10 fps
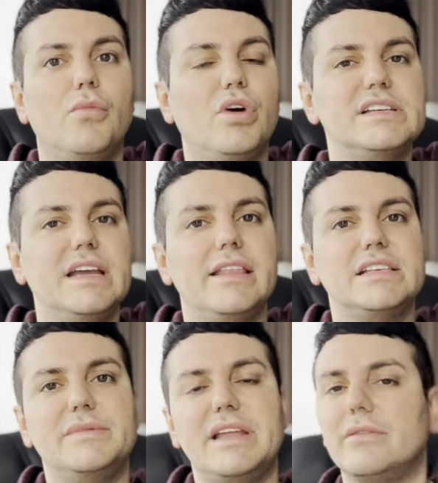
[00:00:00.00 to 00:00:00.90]
Once again,
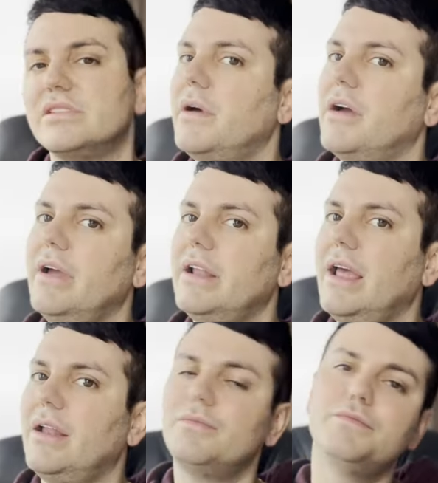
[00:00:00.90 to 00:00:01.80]
this has been Daniel Spotright,
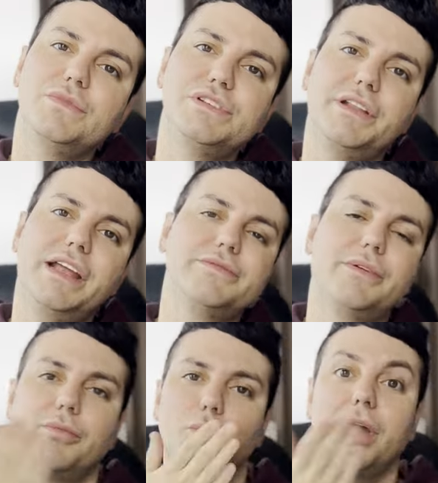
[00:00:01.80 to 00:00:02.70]
and we'll see you in the next one.